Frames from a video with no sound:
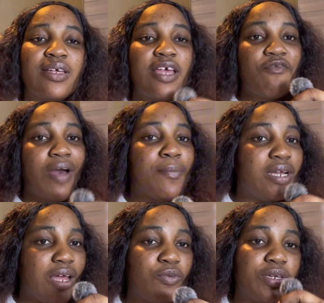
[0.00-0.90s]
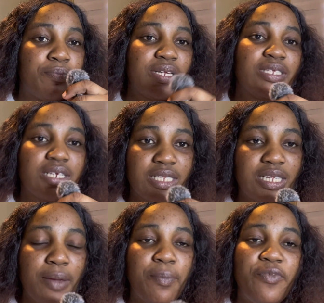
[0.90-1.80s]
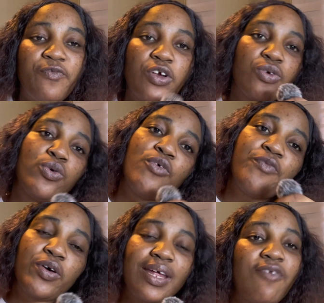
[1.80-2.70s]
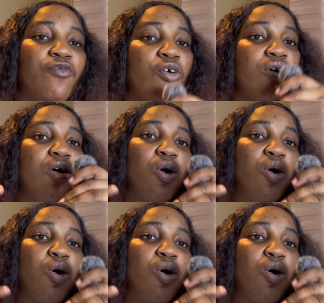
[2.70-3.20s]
Get familiar with the basic step before you go further for